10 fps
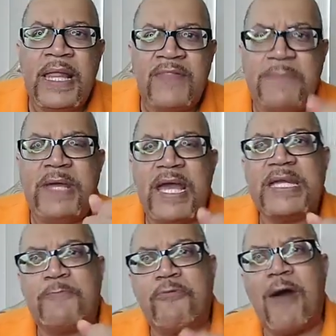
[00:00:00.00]
that begin
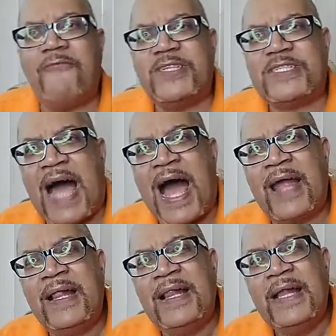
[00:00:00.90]
to prophesy
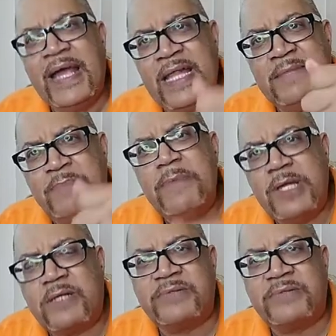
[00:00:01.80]
in biblical